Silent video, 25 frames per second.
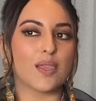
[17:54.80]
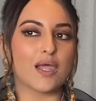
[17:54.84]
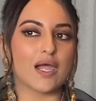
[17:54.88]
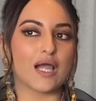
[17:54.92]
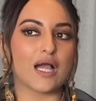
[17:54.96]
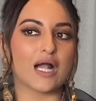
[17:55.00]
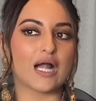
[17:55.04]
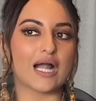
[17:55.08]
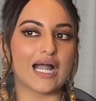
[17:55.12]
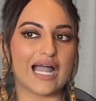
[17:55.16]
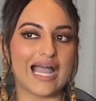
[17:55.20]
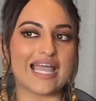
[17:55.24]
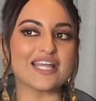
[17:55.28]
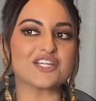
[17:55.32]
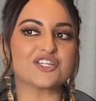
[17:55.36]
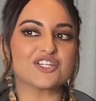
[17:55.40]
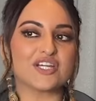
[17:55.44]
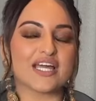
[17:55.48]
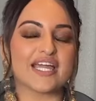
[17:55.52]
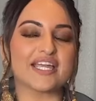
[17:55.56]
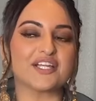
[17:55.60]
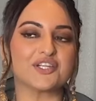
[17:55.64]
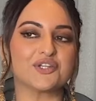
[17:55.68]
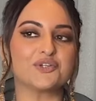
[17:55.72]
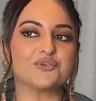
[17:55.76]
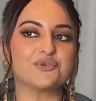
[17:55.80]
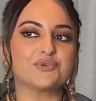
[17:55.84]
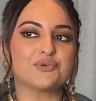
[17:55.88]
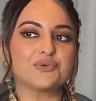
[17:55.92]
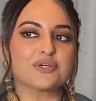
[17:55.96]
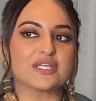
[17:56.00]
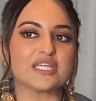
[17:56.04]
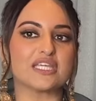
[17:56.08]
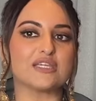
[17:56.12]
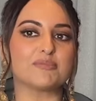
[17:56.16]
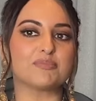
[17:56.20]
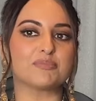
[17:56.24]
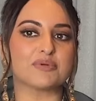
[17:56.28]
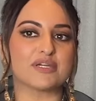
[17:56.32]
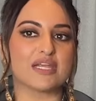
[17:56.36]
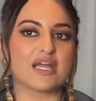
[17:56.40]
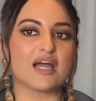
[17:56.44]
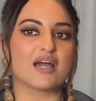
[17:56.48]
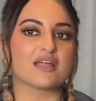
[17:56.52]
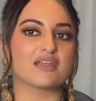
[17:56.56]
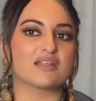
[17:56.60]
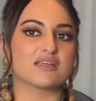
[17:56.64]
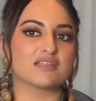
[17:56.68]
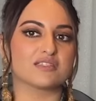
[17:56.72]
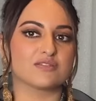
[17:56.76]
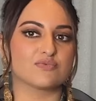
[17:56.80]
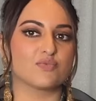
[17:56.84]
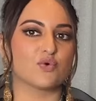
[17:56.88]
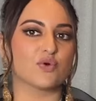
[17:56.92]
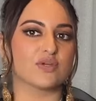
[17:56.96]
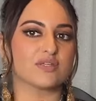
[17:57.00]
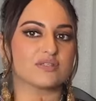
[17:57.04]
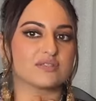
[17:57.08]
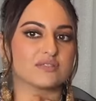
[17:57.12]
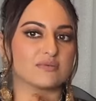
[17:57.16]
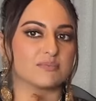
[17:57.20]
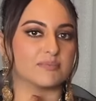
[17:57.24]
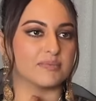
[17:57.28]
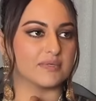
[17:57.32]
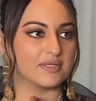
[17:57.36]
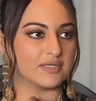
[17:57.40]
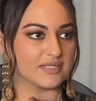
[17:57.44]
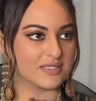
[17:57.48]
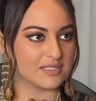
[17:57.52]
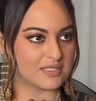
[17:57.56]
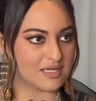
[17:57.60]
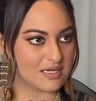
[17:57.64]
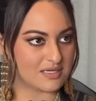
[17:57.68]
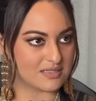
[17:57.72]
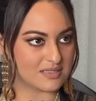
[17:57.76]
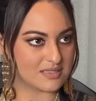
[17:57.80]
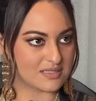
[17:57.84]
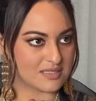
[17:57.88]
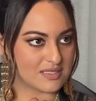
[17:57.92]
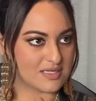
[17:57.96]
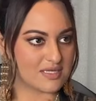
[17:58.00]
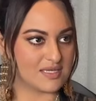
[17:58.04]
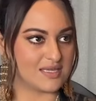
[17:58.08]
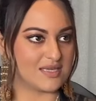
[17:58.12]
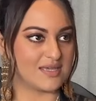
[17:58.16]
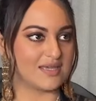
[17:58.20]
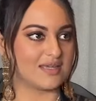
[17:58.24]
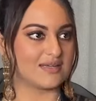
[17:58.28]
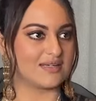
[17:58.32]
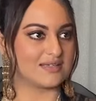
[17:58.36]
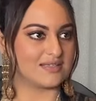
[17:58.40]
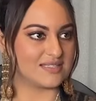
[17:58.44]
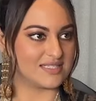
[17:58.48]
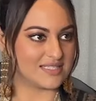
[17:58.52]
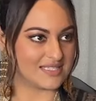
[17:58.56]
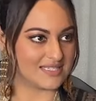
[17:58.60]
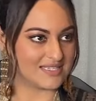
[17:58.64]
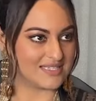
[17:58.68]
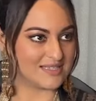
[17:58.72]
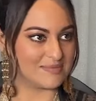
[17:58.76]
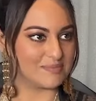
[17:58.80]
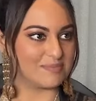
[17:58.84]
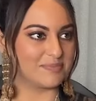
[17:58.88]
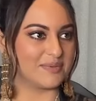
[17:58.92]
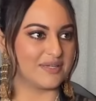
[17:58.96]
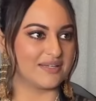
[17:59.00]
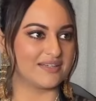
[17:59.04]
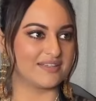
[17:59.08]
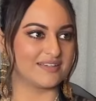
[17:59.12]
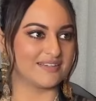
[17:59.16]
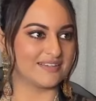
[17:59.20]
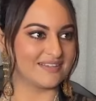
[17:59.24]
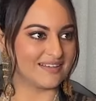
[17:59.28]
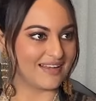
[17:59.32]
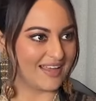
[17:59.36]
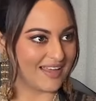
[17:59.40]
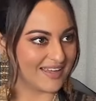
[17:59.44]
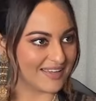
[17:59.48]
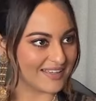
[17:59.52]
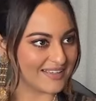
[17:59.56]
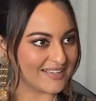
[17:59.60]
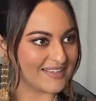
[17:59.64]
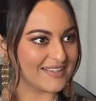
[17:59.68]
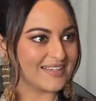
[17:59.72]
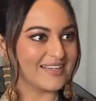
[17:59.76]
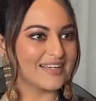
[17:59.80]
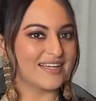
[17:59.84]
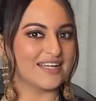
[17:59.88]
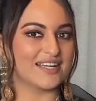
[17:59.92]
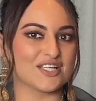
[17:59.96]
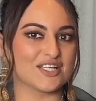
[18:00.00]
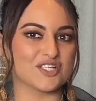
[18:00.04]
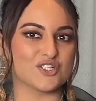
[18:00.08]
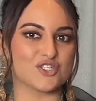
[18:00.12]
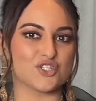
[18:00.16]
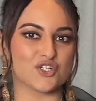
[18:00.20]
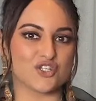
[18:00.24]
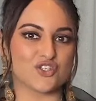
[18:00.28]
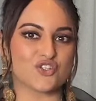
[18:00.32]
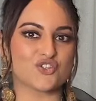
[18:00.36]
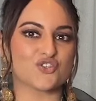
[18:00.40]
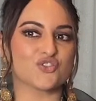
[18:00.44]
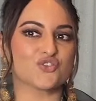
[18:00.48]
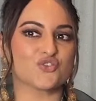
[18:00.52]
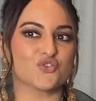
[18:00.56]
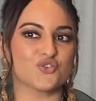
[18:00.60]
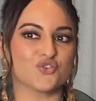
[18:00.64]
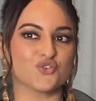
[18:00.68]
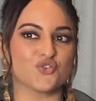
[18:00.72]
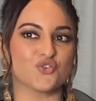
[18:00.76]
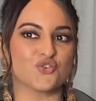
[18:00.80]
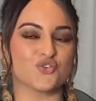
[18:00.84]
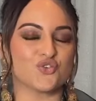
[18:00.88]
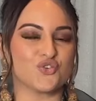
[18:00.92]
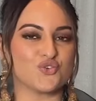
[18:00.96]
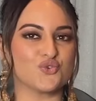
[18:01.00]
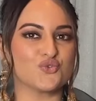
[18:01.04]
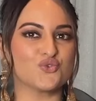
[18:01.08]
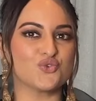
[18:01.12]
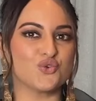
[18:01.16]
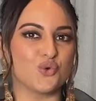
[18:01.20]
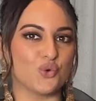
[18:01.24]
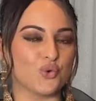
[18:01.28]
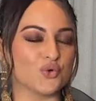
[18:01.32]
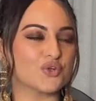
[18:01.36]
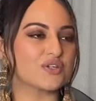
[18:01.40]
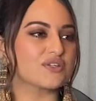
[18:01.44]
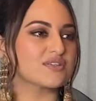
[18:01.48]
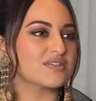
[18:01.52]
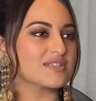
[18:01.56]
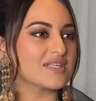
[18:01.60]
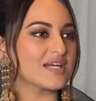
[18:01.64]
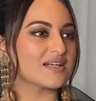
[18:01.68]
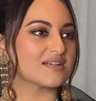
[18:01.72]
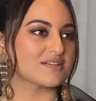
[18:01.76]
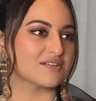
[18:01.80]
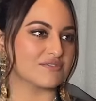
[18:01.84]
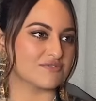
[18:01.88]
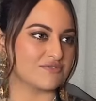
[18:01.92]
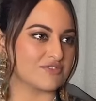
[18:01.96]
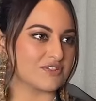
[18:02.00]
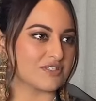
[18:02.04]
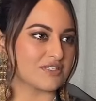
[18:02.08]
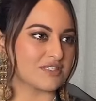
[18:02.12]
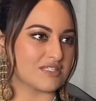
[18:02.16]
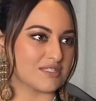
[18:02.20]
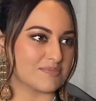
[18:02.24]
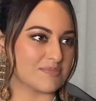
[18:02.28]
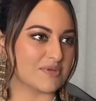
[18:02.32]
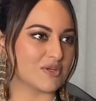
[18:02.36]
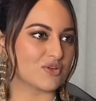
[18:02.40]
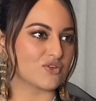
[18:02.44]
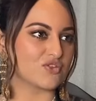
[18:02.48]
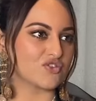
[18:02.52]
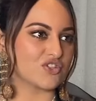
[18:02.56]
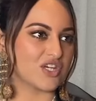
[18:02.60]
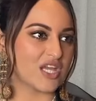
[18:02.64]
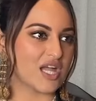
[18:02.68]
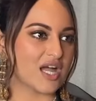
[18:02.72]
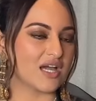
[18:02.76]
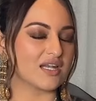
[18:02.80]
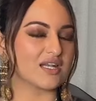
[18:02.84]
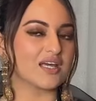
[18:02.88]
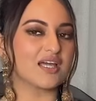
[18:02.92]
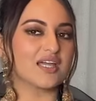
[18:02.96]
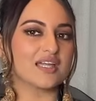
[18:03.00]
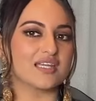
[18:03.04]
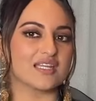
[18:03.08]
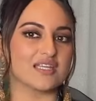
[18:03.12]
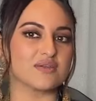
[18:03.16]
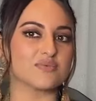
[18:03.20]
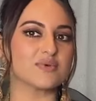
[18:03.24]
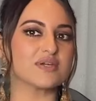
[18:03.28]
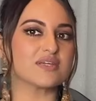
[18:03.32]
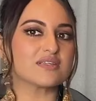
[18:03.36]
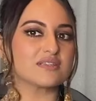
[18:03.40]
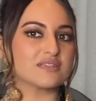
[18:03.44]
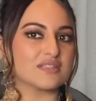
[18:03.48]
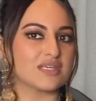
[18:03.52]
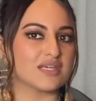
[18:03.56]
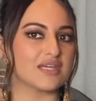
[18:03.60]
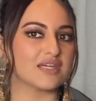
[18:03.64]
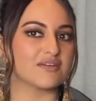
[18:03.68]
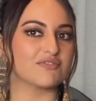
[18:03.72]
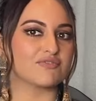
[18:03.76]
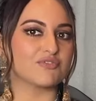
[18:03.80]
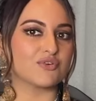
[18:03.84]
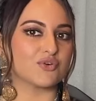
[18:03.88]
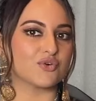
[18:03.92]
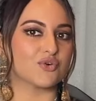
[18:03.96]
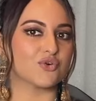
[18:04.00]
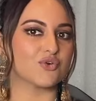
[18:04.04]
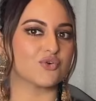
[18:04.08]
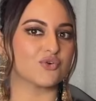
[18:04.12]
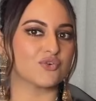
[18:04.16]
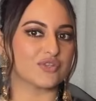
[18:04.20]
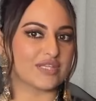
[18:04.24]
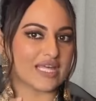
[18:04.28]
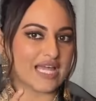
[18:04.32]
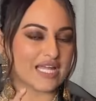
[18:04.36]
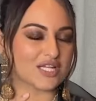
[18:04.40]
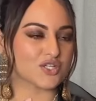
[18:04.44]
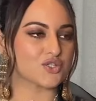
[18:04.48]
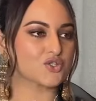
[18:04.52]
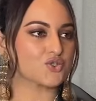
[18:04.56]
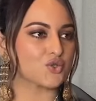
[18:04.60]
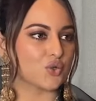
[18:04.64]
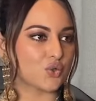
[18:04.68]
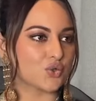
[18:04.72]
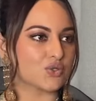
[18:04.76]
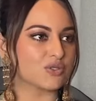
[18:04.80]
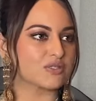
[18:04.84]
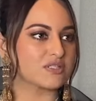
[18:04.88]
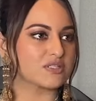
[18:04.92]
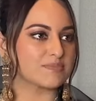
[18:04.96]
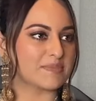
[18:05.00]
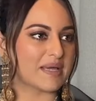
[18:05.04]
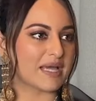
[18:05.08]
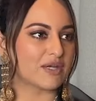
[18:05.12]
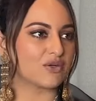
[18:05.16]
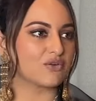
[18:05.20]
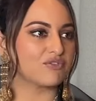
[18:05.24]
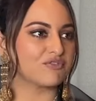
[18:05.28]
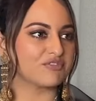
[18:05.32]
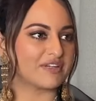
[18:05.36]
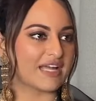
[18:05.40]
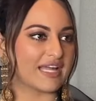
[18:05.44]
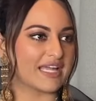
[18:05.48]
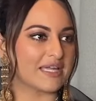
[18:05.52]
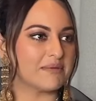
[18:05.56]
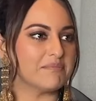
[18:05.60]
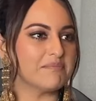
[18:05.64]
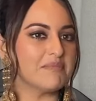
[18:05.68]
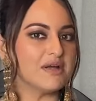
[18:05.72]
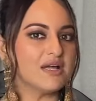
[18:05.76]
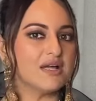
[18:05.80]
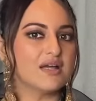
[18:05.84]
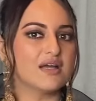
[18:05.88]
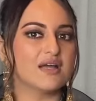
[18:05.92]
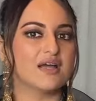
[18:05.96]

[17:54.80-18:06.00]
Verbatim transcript: voice? I tried to keep Rehana's voice a bit husky and deep yeah. and like just so you notice that difference because Rehana anyway is there for that shorter span of time.